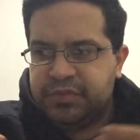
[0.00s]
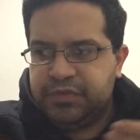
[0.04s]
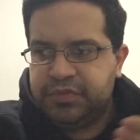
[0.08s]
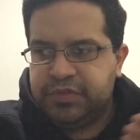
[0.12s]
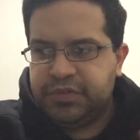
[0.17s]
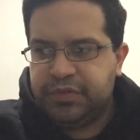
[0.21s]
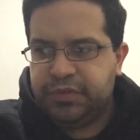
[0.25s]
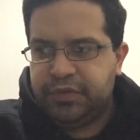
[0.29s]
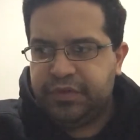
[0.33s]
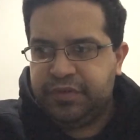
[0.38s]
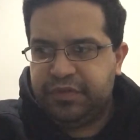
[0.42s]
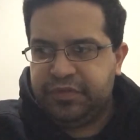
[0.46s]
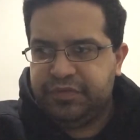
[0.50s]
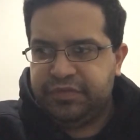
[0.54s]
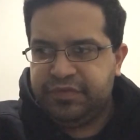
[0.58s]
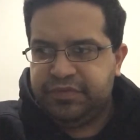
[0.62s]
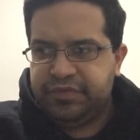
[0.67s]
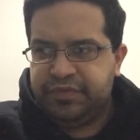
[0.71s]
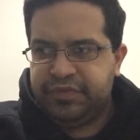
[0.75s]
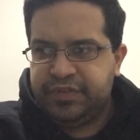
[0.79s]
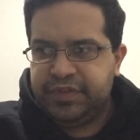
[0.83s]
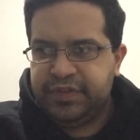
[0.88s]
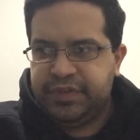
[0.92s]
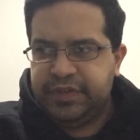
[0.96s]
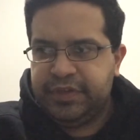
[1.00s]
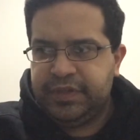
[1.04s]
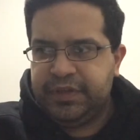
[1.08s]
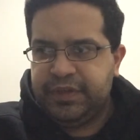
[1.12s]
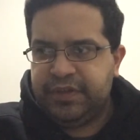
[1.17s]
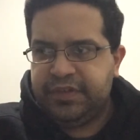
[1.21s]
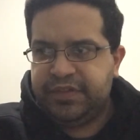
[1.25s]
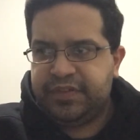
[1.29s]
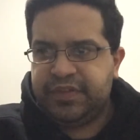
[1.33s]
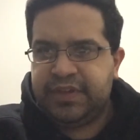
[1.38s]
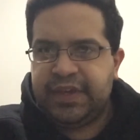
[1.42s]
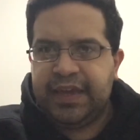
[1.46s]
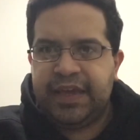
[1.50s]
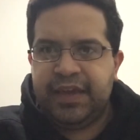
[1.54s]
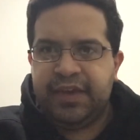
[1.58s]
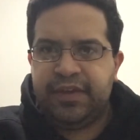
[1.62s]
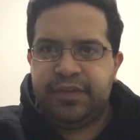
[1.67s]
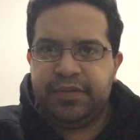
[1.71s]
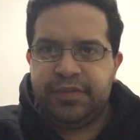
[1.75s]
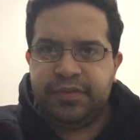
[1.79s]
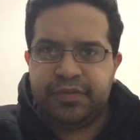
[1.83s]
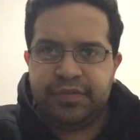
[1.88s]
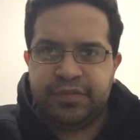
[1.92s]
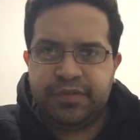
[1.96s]
sort of
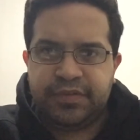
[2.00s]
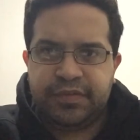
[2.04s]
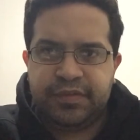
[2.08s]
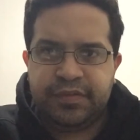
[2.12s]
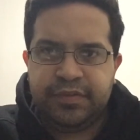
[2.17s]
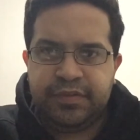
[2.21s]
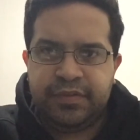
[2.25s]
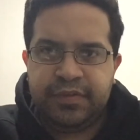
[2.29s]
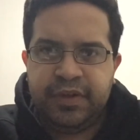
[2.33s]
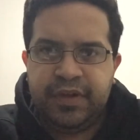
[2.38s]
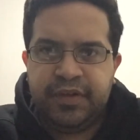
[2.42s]
scales